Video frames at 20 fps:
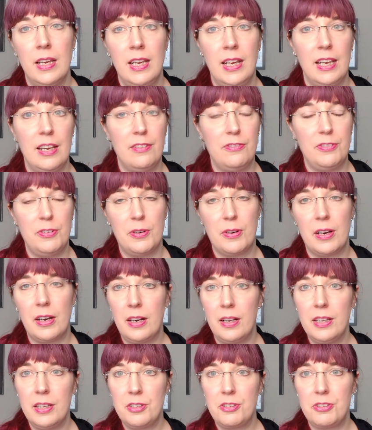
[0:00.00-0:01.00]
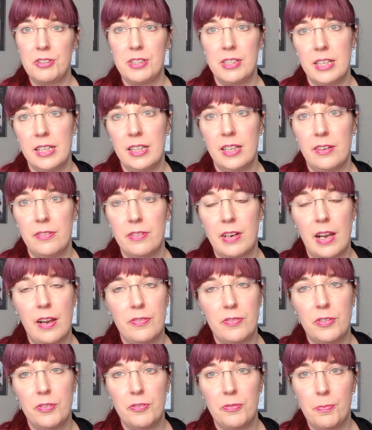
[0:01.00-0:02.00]
If you are all interested in
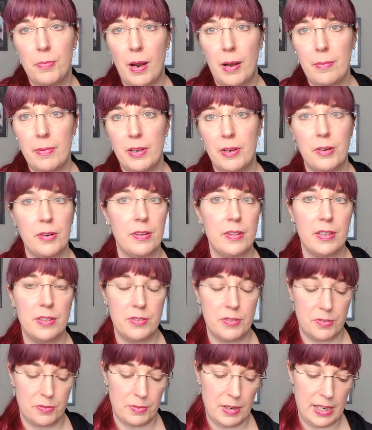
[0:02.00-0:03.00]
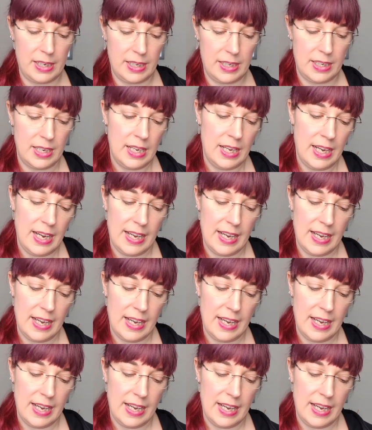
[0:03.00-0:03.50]
Lovecraft, you've probably heard of this or read it,